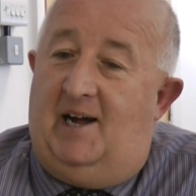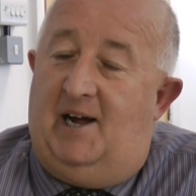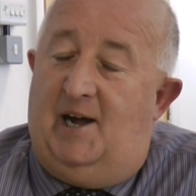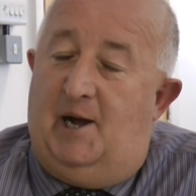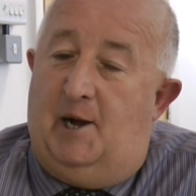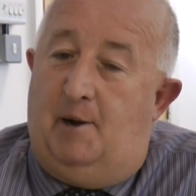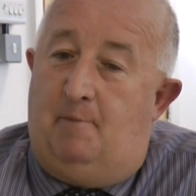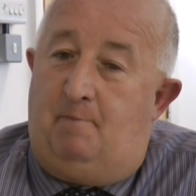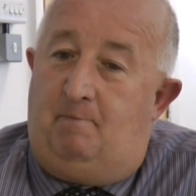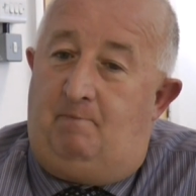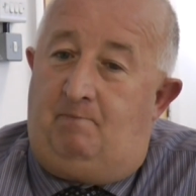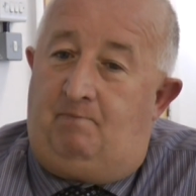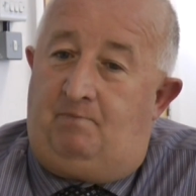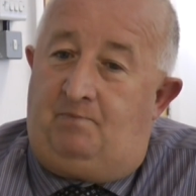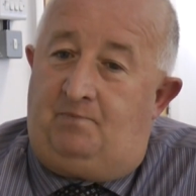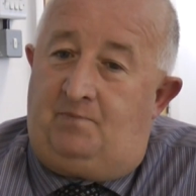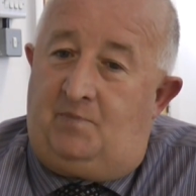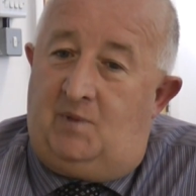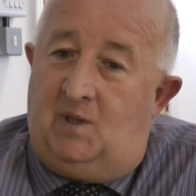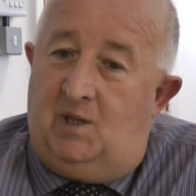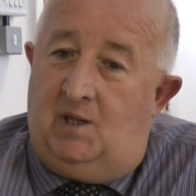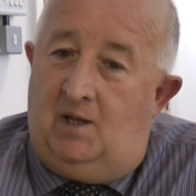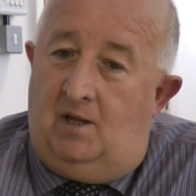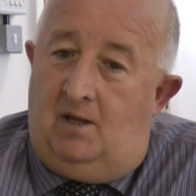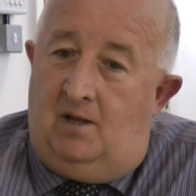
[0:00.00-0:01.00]
I
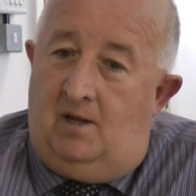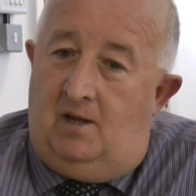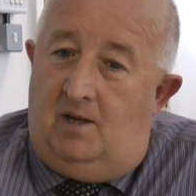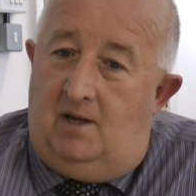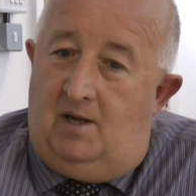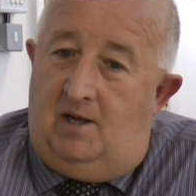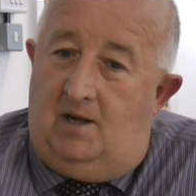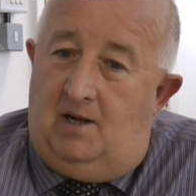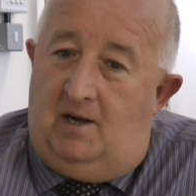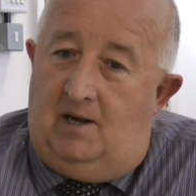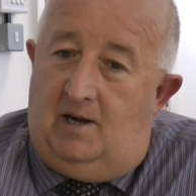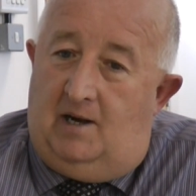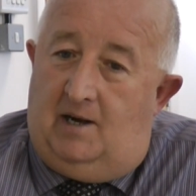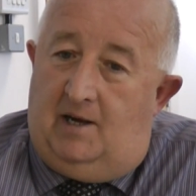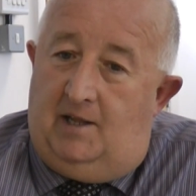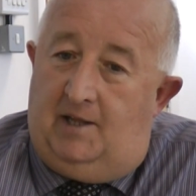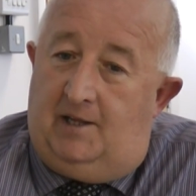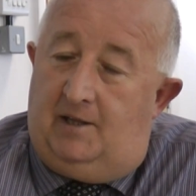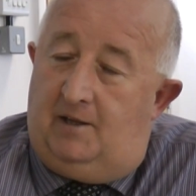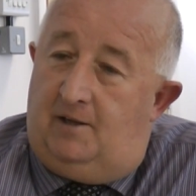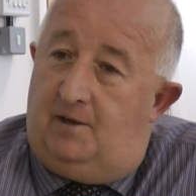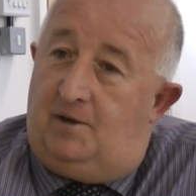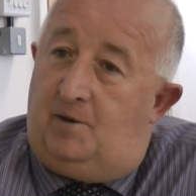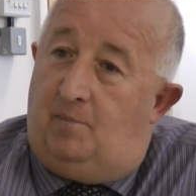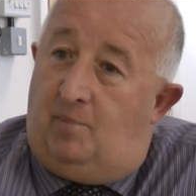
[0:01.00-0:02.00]

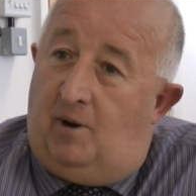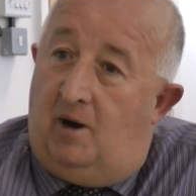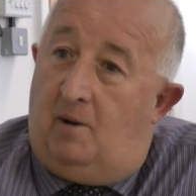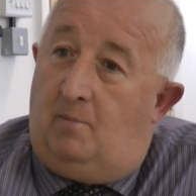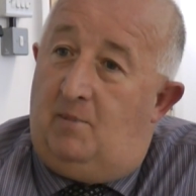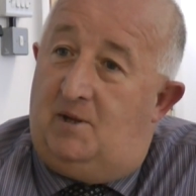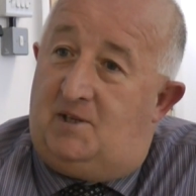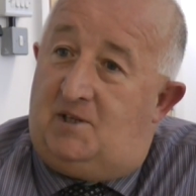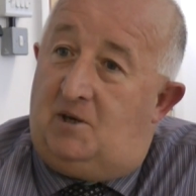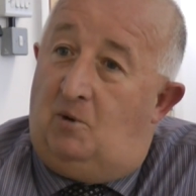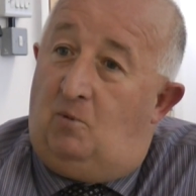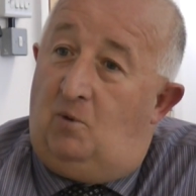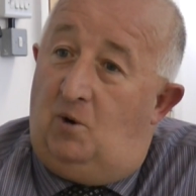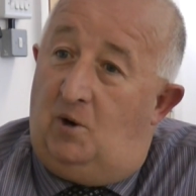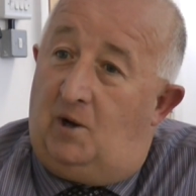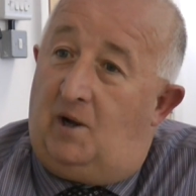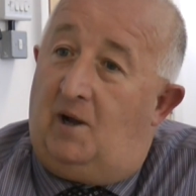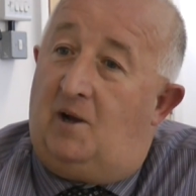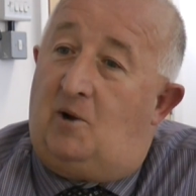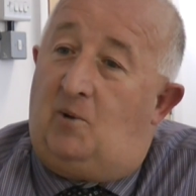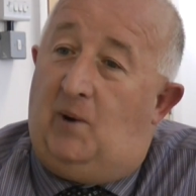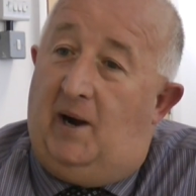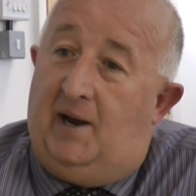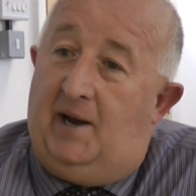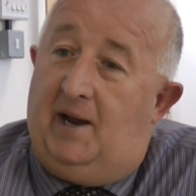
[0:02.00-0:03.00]
think the departments are
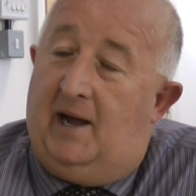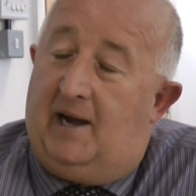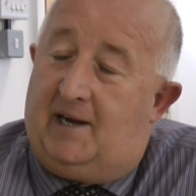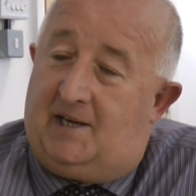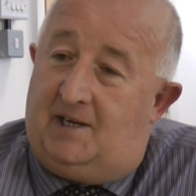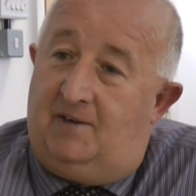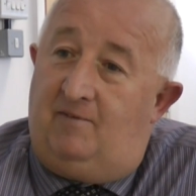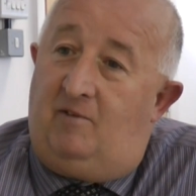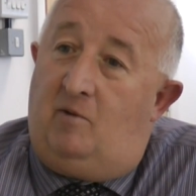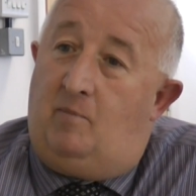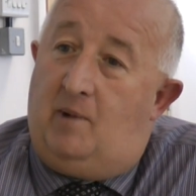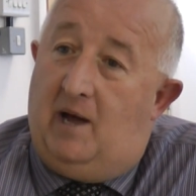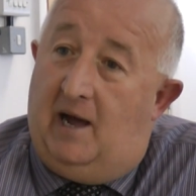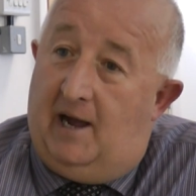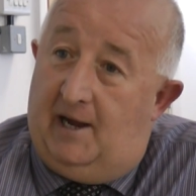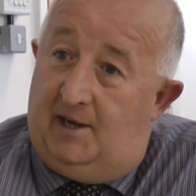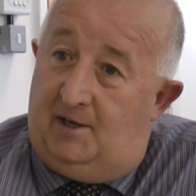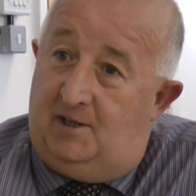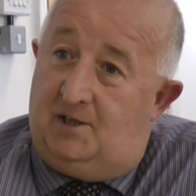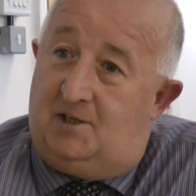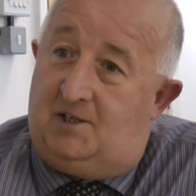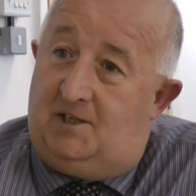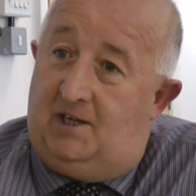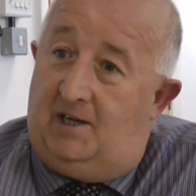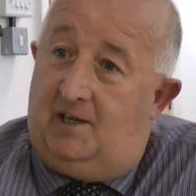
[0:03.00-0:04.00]
working quite actively
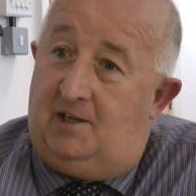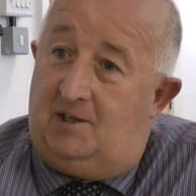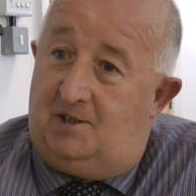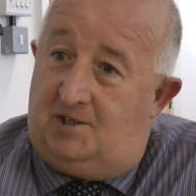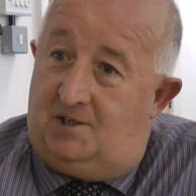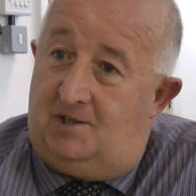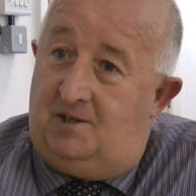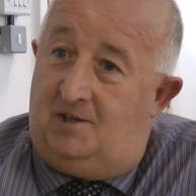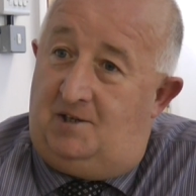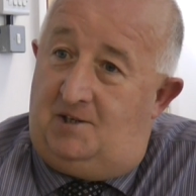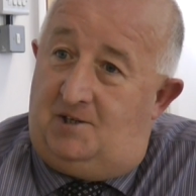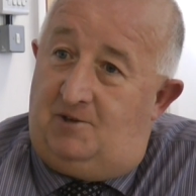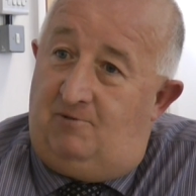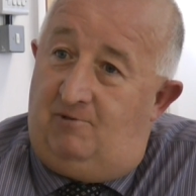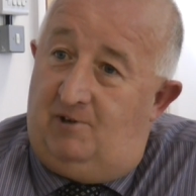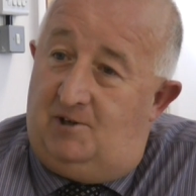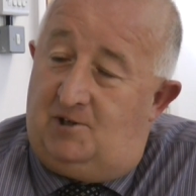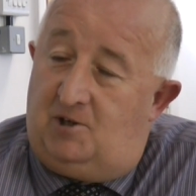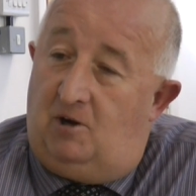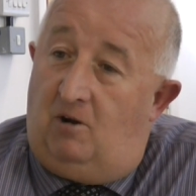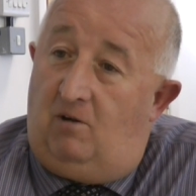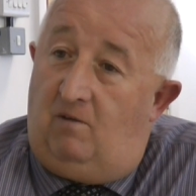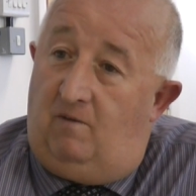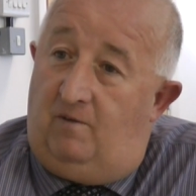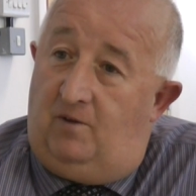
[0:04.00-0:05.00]
behind the scenes to
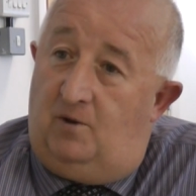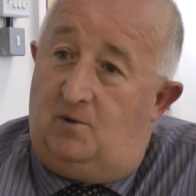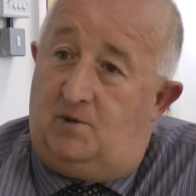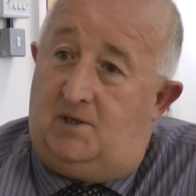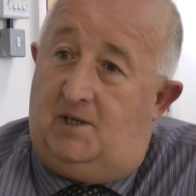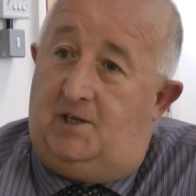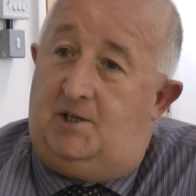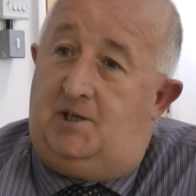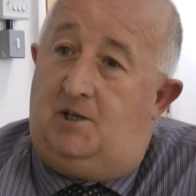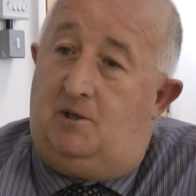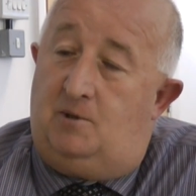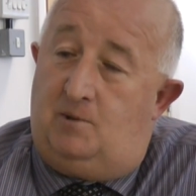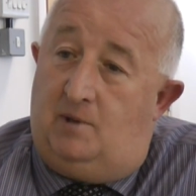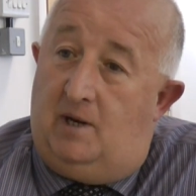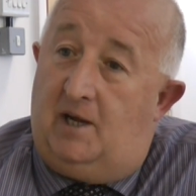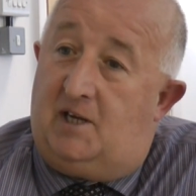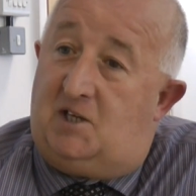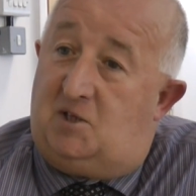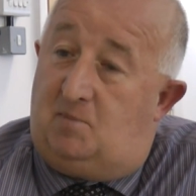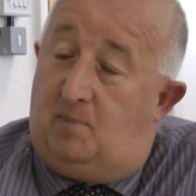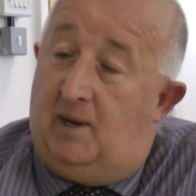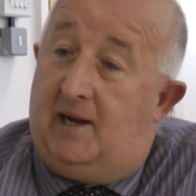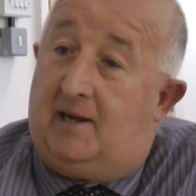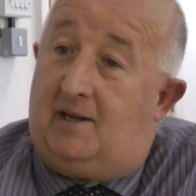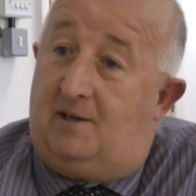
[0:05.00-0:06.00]
resolve those issues, and I
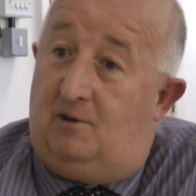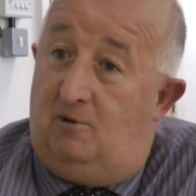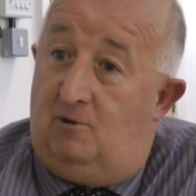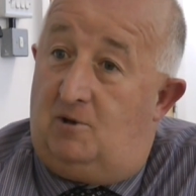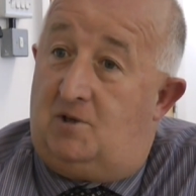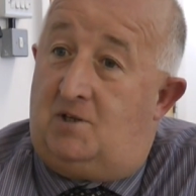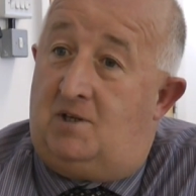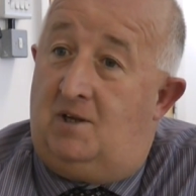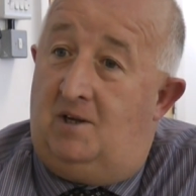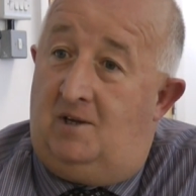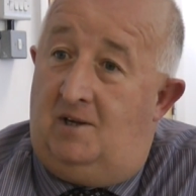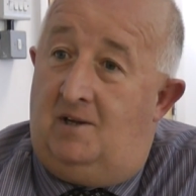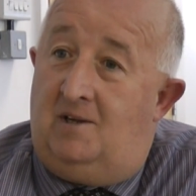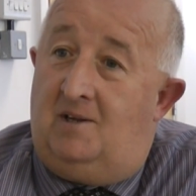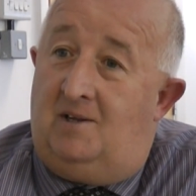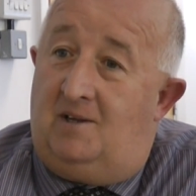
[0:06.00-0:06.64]
expect those